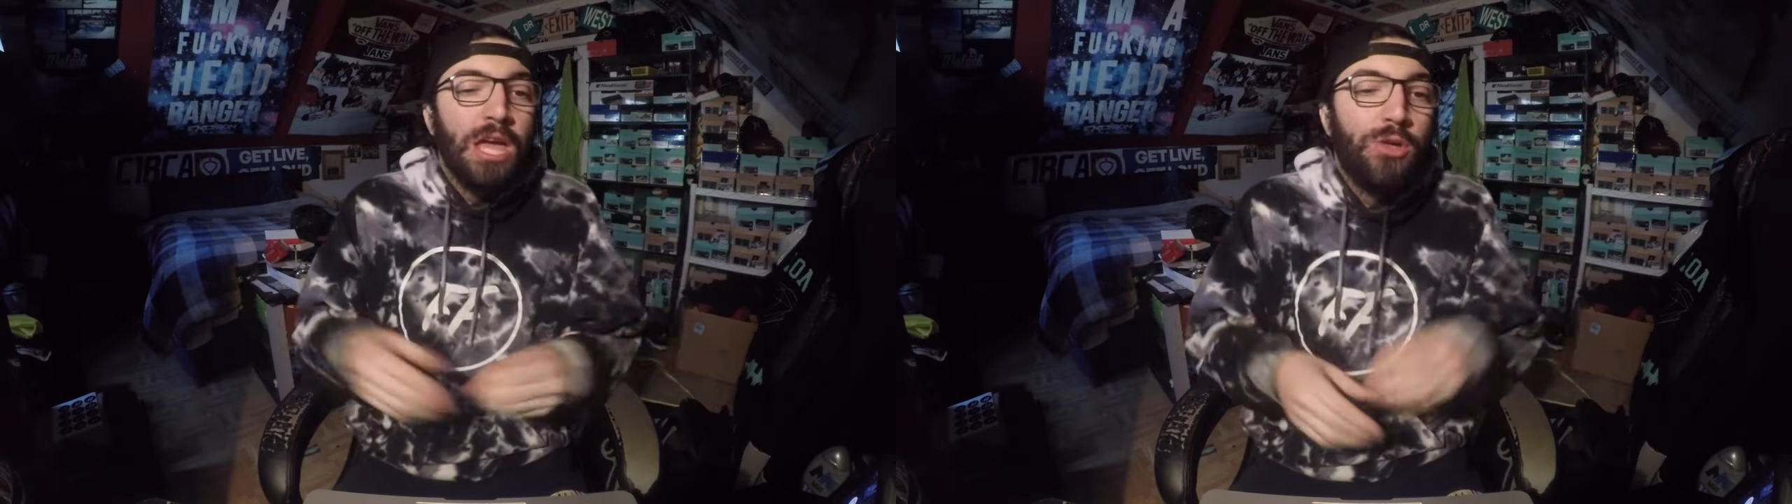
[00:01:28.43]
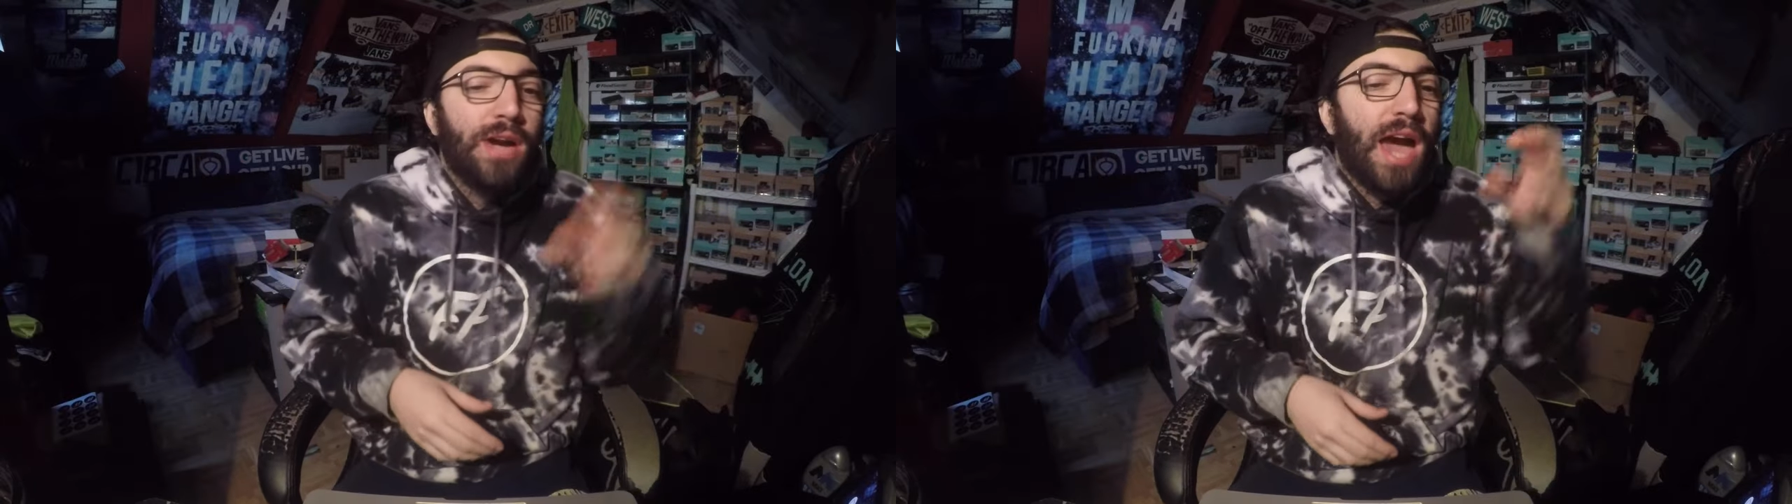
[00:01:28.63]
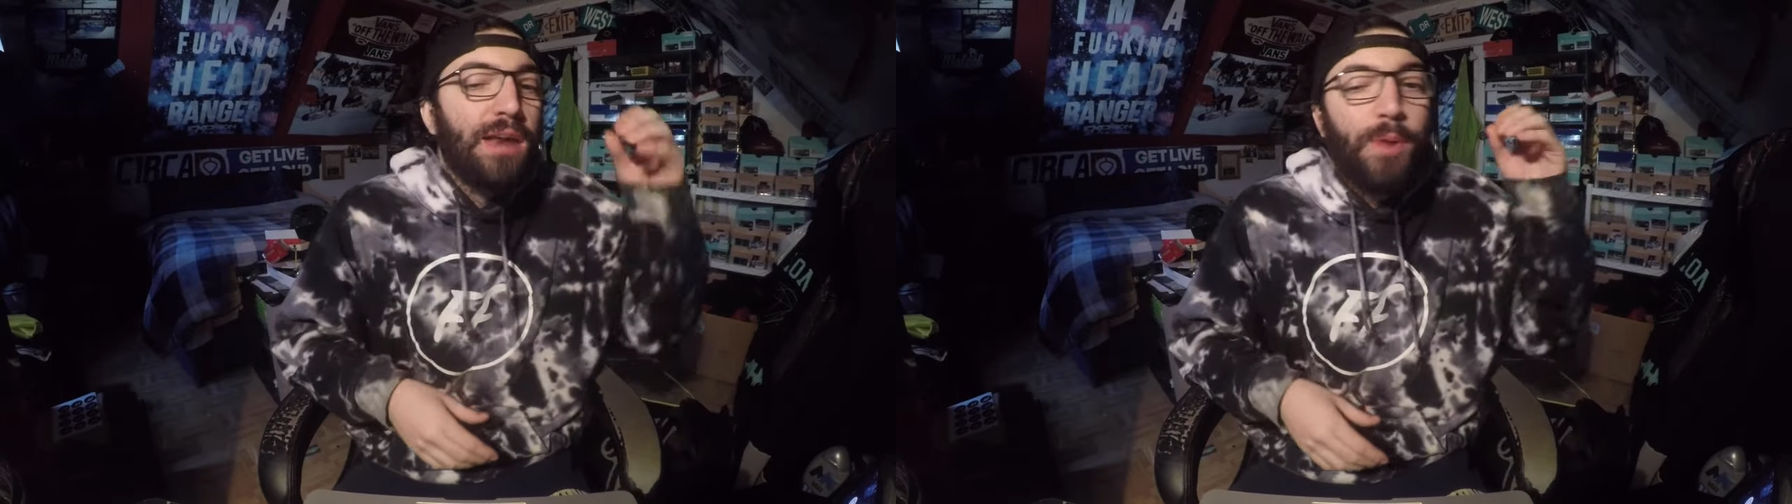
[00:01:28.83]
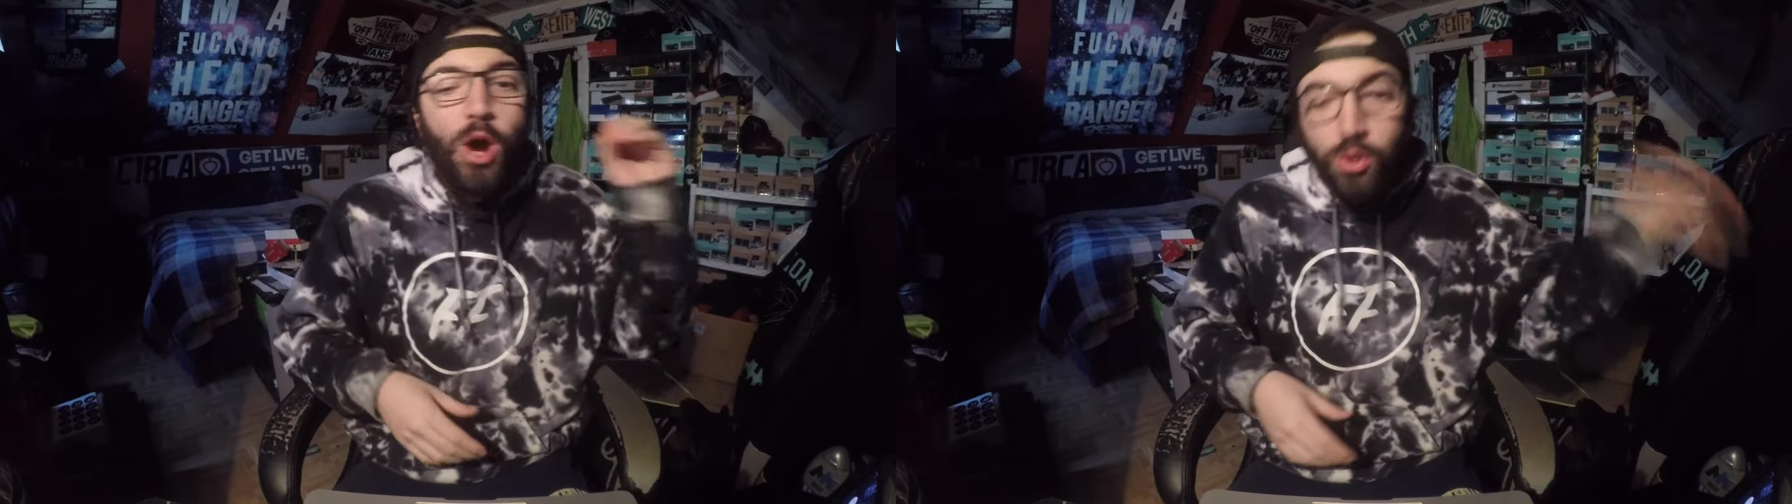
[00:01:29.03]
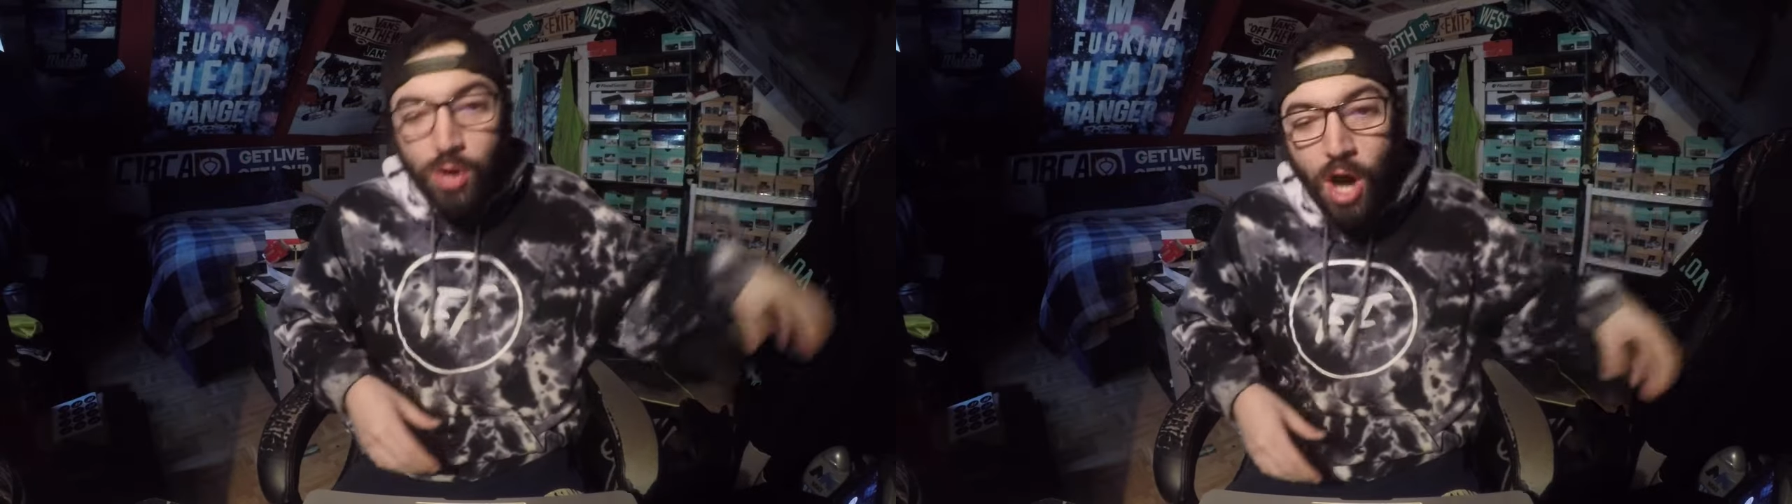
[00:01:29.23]
You got to
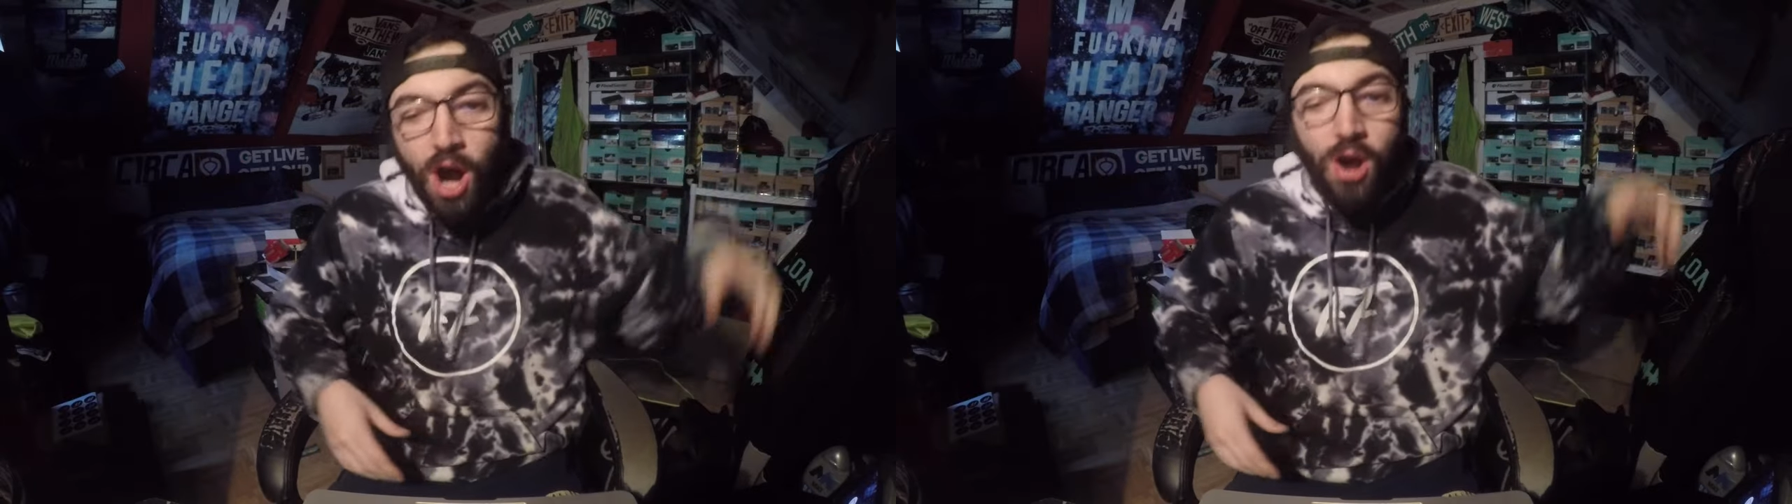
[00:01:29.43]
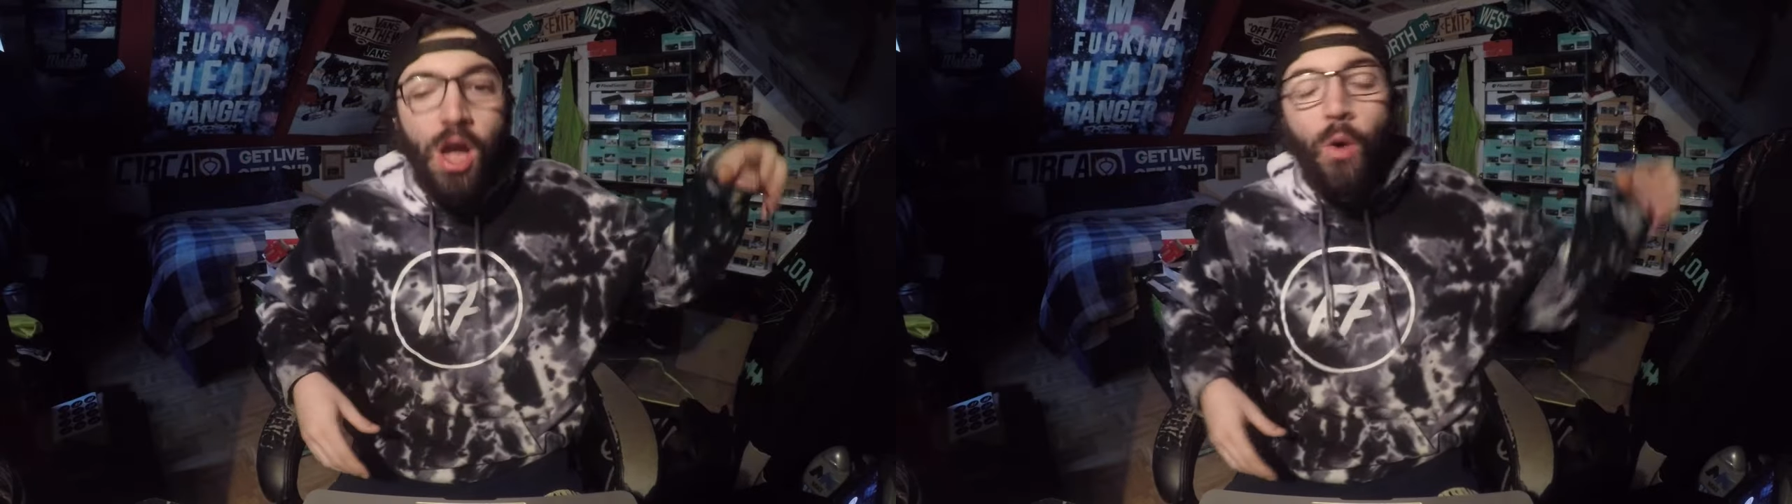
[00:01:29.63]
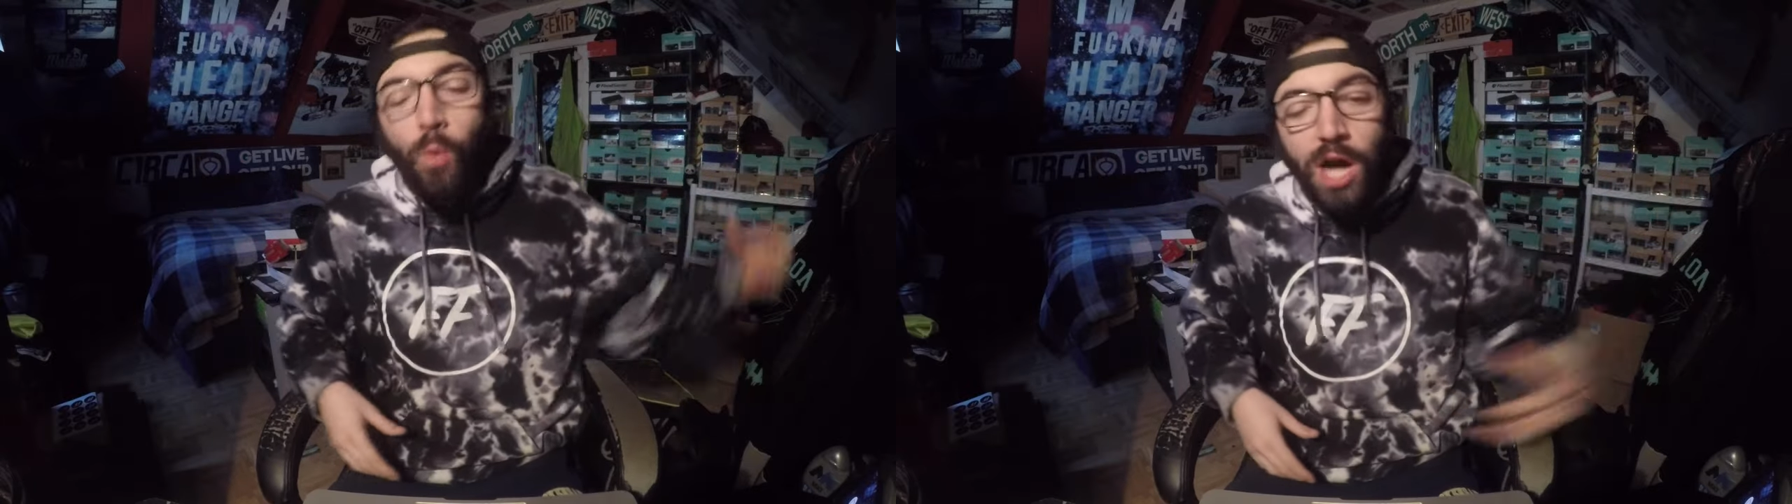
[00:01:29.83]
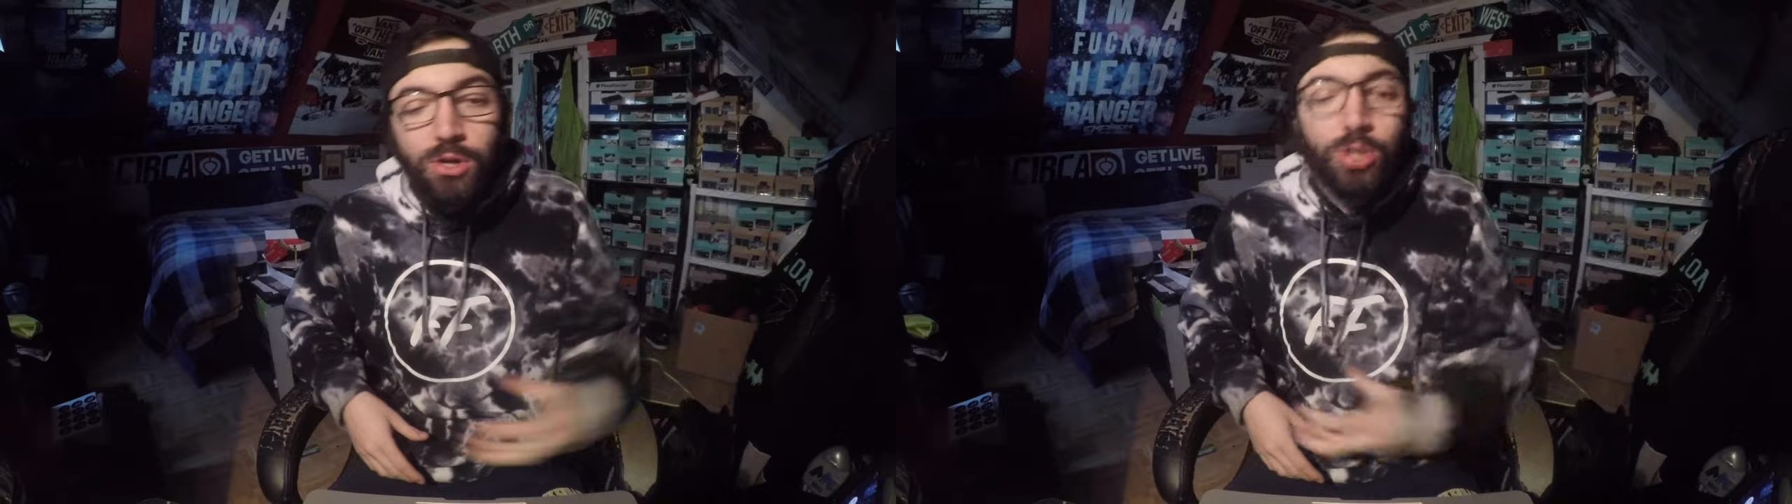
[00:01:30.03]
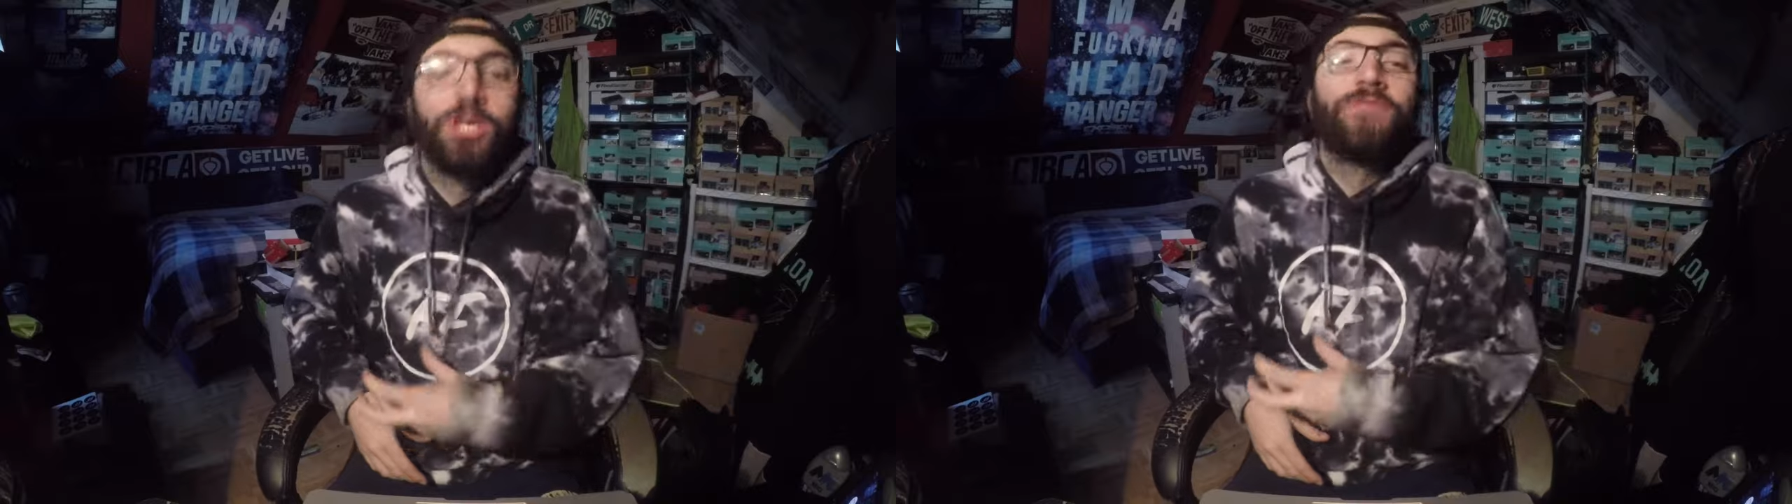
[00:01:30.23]
park your car, walk
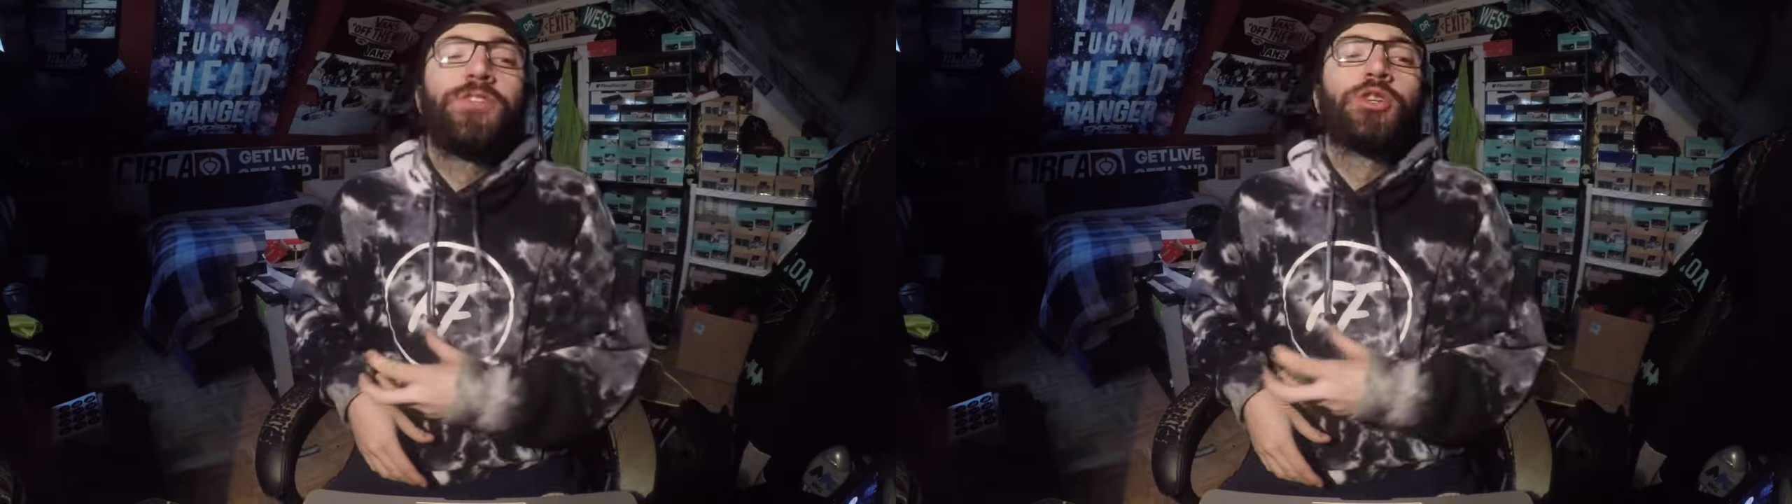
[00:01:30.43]
your stuff to the